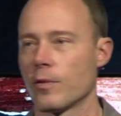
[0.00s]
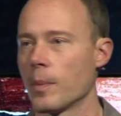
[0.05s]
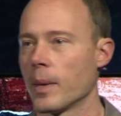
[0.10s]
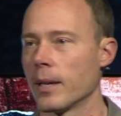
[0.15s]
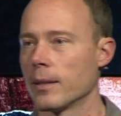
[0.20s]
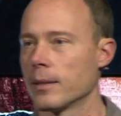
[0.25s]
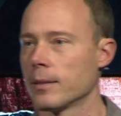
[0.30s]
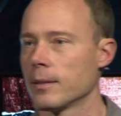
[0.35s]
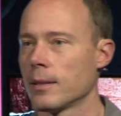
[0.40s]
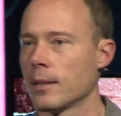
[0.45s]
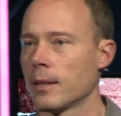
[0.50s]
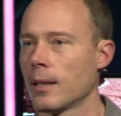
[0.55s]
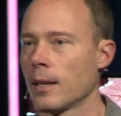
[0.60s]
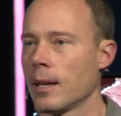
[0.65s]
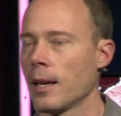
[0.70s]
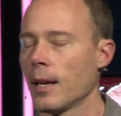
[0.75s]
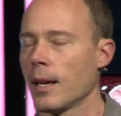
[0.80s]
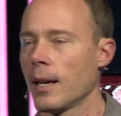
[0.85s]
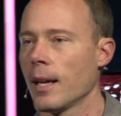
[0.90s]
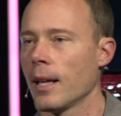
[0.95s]
of me.
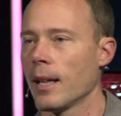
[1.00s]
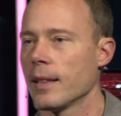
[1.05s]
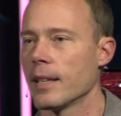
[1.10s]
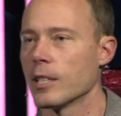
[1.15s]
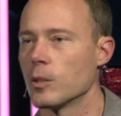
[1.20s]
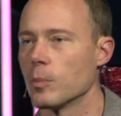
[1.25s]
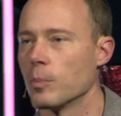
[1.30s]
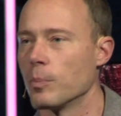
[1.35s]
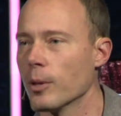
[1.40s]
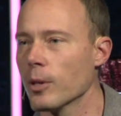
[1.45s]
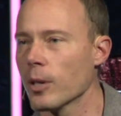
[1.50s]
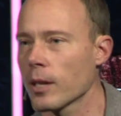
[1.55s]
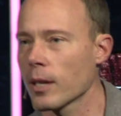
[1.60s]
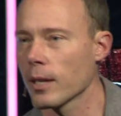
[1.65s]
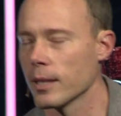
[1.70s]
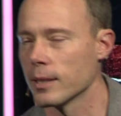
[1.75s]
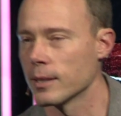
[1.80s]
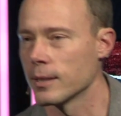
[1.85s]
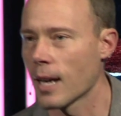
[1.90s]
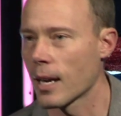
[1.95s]
This
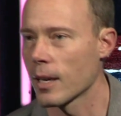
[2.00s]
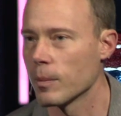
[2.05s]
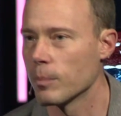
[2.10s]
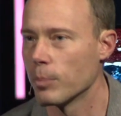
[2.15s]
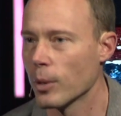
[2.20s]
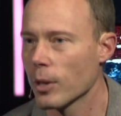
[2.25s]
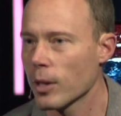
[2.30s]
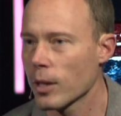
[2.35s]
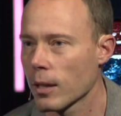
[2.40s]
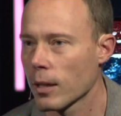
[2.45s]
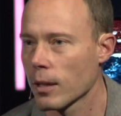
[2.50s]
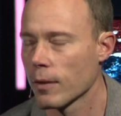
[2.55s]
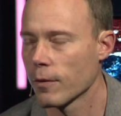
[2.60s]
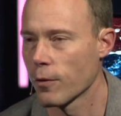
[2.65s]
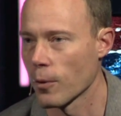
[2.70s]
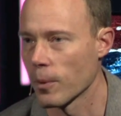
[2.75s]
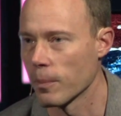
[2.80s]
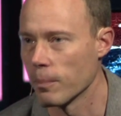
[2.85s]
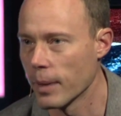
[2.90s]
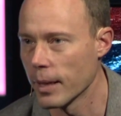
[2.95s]
book is not a book
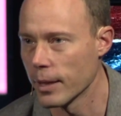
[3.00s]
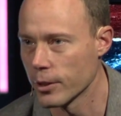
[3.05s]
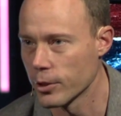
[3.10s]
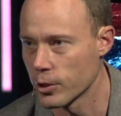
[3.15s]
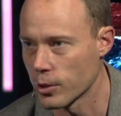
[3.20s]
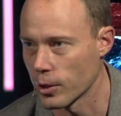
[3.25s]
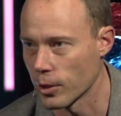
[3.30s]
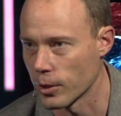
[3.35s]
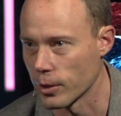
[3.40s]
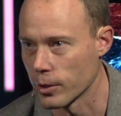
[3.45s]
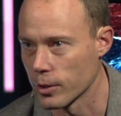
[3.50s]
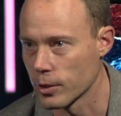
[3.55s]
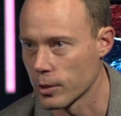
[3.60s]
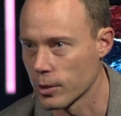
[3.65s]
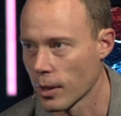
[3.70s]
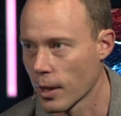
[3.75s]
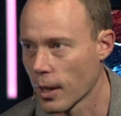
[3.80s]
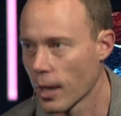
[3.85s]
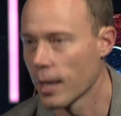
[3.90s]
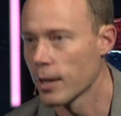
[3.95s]
for
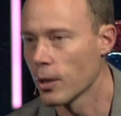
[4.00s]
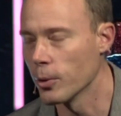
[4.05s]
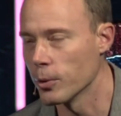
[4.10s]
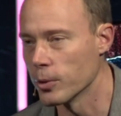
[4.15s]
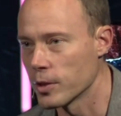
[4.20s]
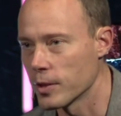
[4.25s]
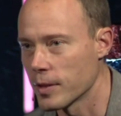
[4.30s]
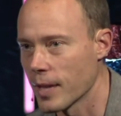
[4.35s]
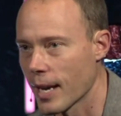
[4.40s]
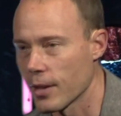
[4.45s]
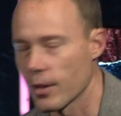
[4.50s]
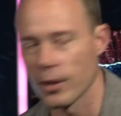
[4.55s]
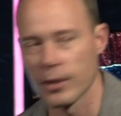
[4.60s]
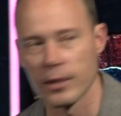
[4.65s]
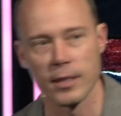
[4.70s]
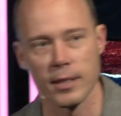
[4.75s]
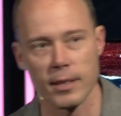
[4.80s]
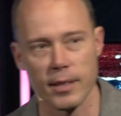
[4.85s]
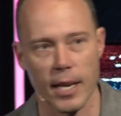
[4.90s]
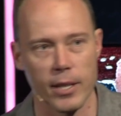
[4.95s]
ministers who stand on
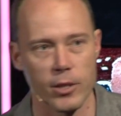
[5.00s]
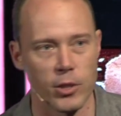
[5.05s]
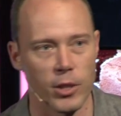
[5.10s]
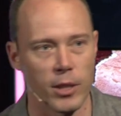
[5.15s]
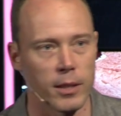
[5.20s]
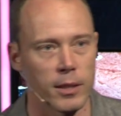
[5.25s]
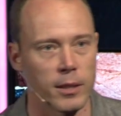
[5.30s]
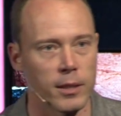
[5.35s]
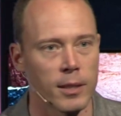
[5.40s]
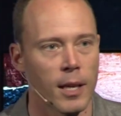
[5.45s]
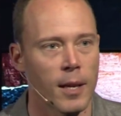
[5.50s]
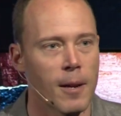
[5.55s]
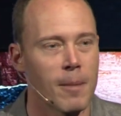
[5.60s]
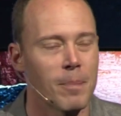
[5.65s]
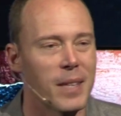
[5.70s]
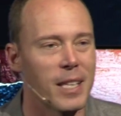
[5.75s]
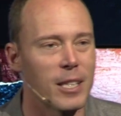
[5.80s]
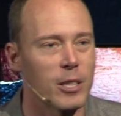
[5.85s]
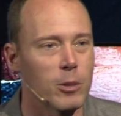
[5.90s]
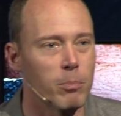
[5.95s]
stages.
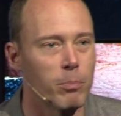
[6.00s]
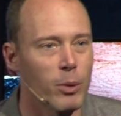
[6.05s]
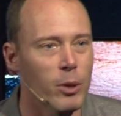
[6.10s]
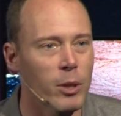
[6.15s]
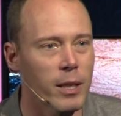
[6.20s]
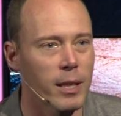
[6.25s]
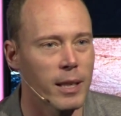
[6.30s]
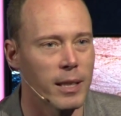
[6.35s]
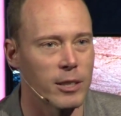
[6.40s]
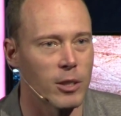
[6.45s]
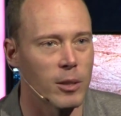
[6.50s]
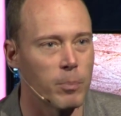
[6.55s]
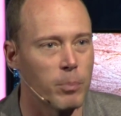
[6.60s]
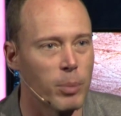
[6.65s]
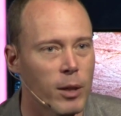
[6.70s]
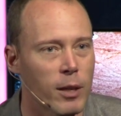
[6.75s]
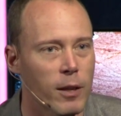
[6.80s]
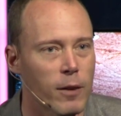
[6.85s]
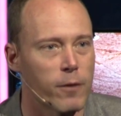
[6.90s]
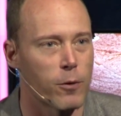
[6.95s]
This book is a
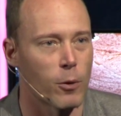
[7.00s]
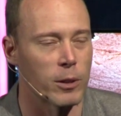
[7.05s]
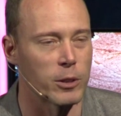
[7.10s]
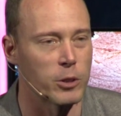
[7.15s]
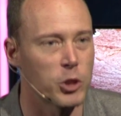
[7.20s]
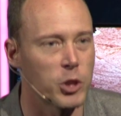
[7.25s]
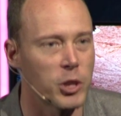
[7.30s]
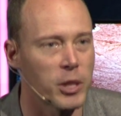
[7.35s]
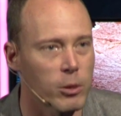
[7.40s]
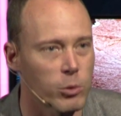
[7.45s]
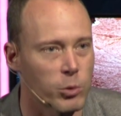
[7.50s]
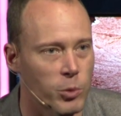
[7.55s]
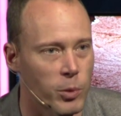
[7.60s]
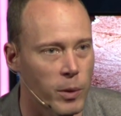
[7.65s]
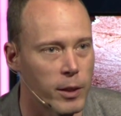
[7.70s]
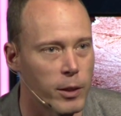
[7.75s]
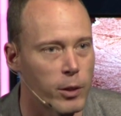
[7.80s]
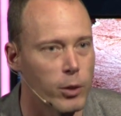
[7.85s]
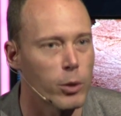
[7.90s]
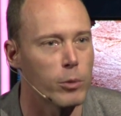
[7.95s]
book for
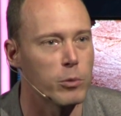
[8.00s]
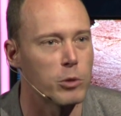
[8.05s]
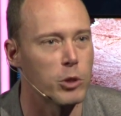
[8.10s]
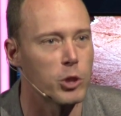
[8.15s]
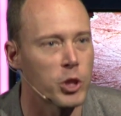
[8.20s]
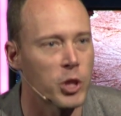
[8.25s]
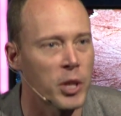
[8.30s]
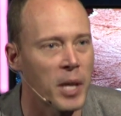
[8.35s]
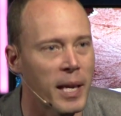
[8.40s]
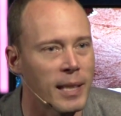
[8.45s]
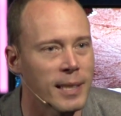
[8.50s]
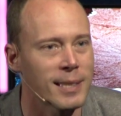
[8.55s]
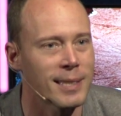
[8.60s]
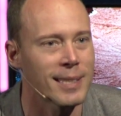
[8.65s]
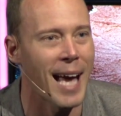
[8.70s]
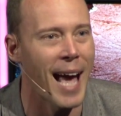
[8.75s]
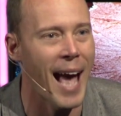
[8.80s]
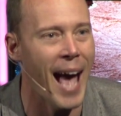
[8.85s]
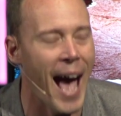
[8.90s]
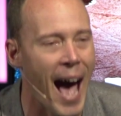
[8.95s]
children who
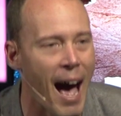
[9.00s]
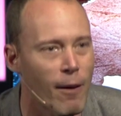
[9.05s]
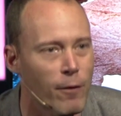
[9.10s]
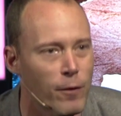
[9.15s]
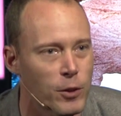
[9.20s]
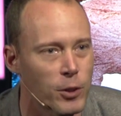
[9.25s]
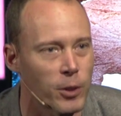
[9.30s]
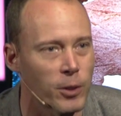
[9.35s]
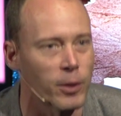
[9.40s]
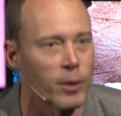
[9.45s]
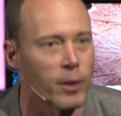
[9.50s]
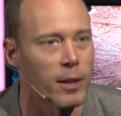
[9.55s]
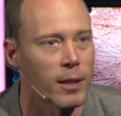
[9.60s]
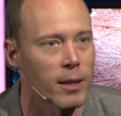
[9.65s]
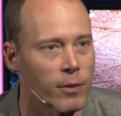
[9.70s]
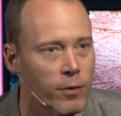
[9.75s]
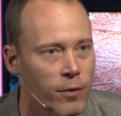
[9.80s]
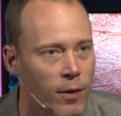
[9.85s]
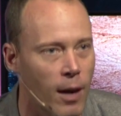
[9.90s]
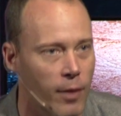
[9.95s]
chase after
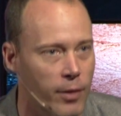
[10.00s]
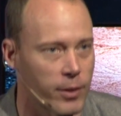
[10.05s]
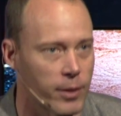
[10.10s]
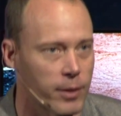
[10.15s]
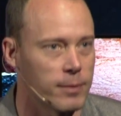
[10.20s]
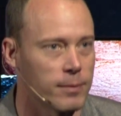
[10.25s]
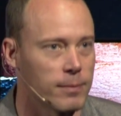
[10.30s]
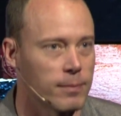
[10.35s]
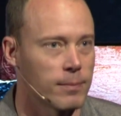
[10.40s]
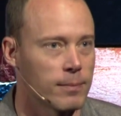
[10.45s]
the Father.